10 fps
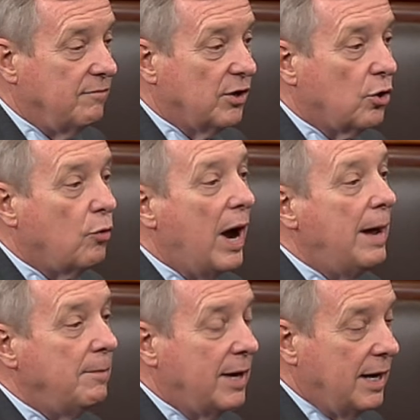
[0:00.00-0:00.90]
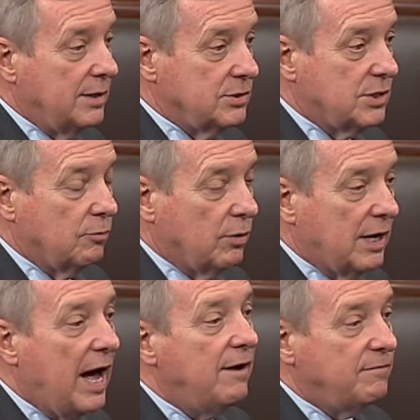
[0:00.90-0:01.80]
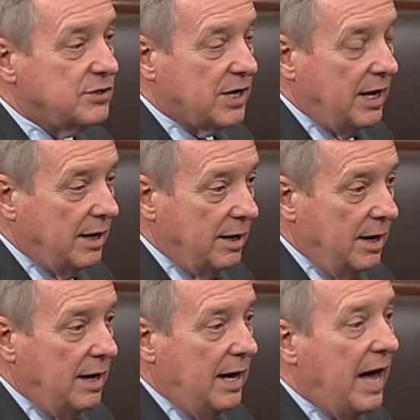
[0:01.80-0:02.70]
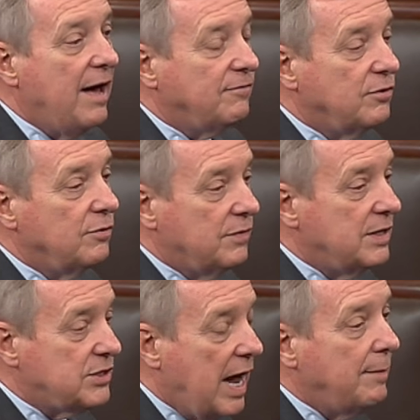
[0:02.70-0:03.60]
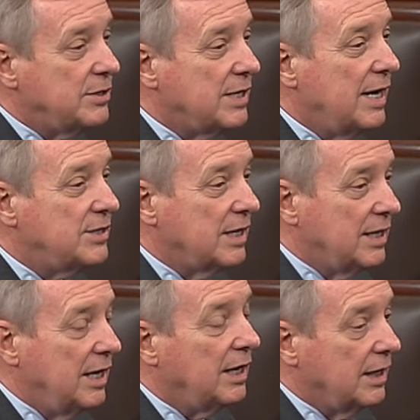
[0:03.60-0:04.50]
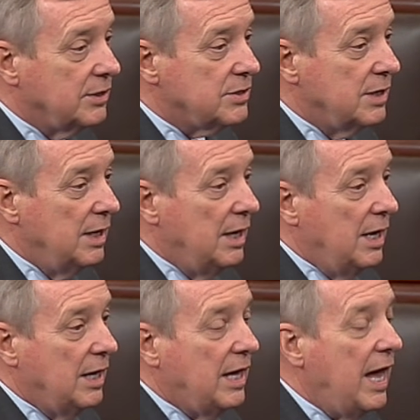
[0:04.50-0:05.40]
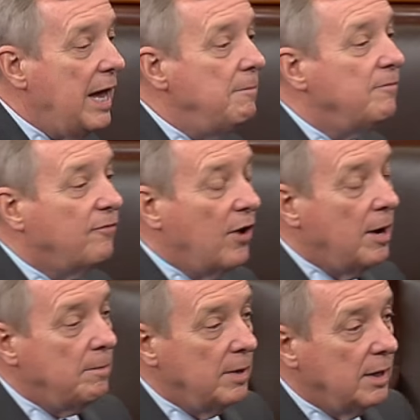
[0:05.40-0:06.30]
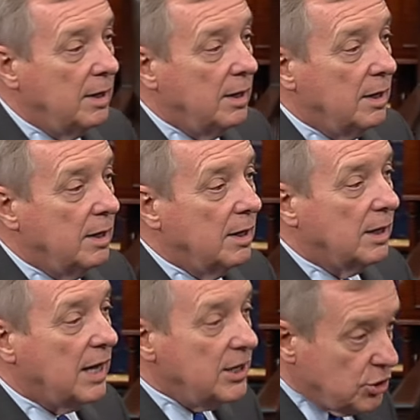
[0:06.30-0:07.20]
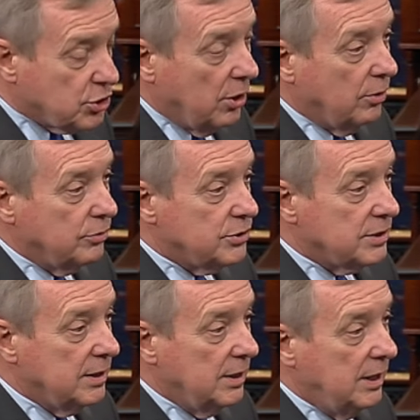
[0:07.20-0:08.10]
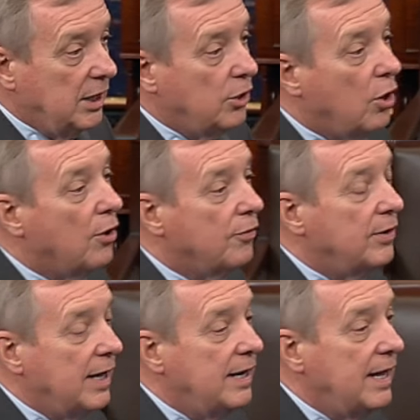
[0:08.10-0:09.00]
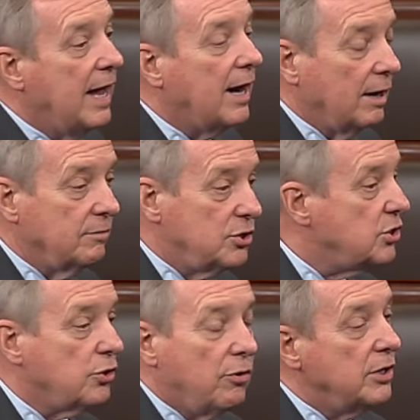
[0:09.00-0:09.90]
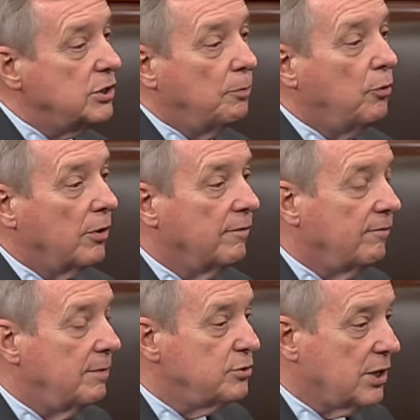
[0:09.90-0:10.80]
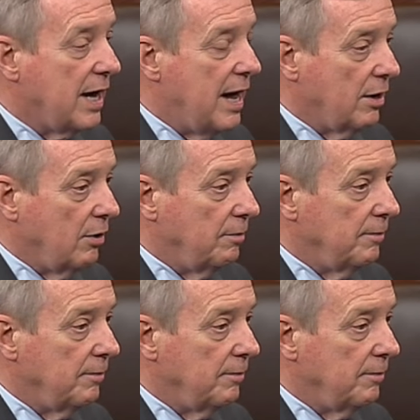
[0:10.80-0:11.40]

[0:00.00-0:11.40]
the crime guns that were confiscated after these homicides and killings came from gun shows in northern Indiana, just across the border from Chicago.